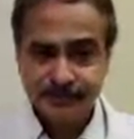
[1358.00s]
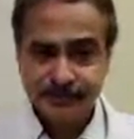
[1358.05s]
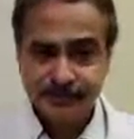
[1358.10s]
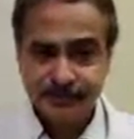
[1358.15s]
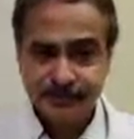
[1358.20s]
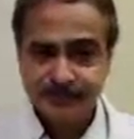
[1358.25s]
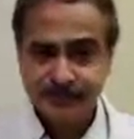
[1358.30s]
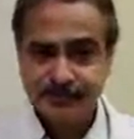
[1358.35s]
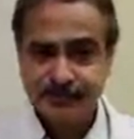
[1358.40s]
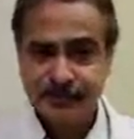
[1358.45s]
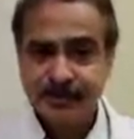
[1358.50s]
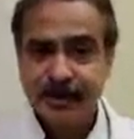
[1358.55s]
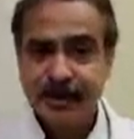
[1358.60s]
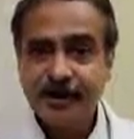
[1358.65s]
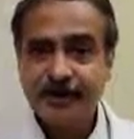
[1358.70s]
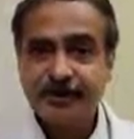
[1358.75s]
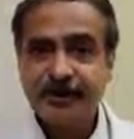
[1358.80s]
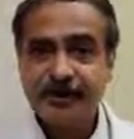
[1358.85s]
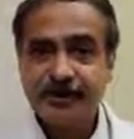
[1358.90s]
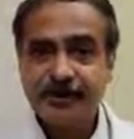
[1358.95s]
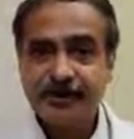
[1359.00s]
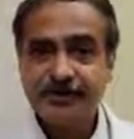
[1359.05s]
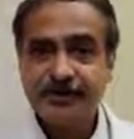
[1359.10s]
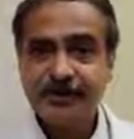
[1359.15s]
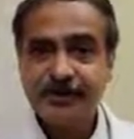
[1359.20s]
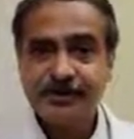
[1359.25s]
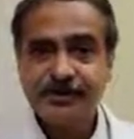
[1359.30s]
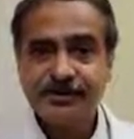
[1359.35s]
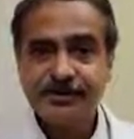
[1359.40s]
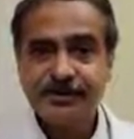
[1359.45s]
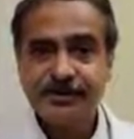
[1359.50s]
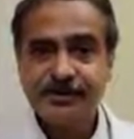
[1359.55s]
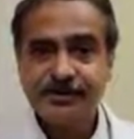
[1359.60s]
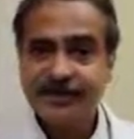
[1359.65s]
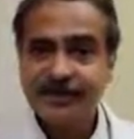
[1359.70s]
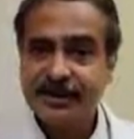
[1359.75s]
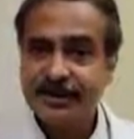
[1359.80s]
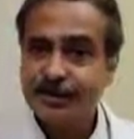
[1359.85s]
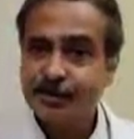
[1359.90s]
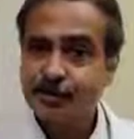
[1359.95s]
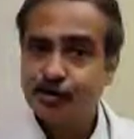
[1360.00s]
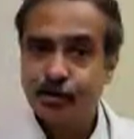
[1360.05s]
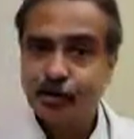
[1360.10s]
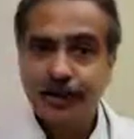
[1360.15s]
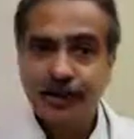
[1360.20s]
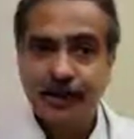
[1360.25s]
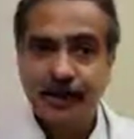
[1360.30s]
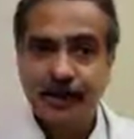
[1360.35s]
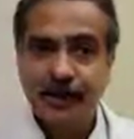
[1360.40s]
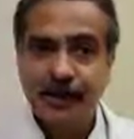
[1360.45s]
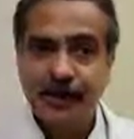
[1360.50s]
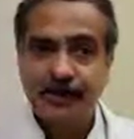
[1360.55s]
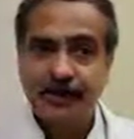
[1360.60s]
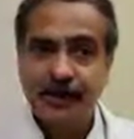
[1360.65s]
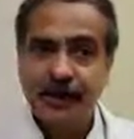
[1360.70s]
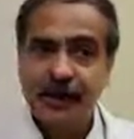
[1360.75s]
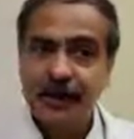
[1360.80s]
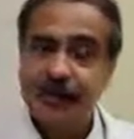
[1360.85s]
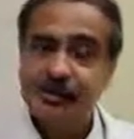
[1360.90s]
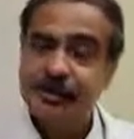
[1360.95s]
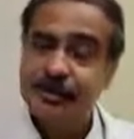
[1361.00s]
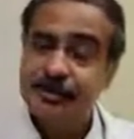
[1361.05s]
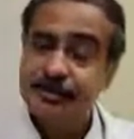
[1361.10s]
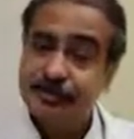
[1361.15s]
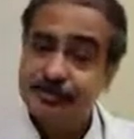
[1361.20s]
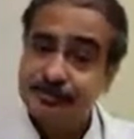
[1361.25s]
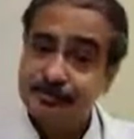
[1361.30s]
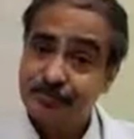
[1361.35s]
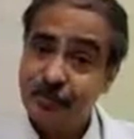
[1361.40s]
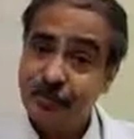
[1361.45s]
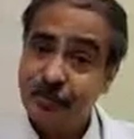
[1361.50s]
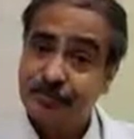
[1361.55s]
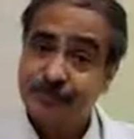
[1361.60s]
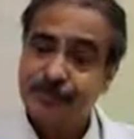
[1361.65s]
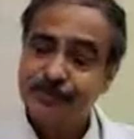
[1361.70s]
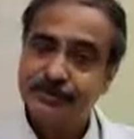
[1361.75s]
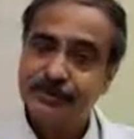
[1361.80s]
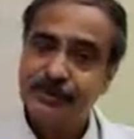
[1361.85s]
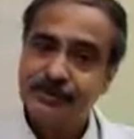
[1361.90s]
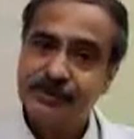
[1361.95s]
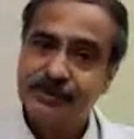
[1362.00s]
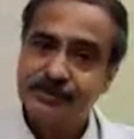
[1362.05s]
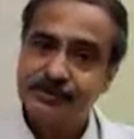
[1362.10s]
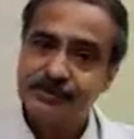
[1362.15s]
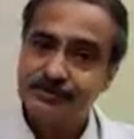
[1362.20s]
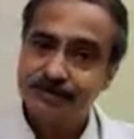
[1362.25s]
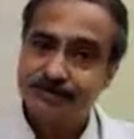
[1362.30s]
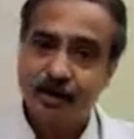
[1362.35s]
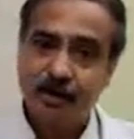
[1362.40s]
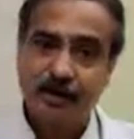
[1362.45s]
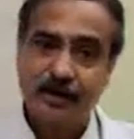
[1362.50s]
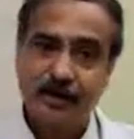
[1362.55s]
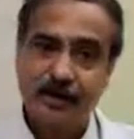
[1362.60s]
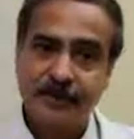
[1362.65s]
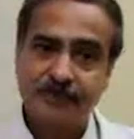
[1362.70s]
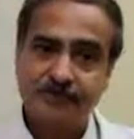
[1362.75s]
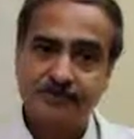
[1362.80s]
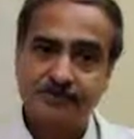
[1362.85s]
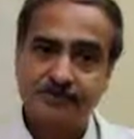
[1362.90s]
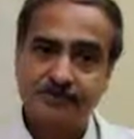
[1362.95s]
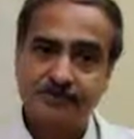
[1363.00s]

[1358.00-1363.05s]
the subtrigonal perforation is like a trauma, and in response to this trauma,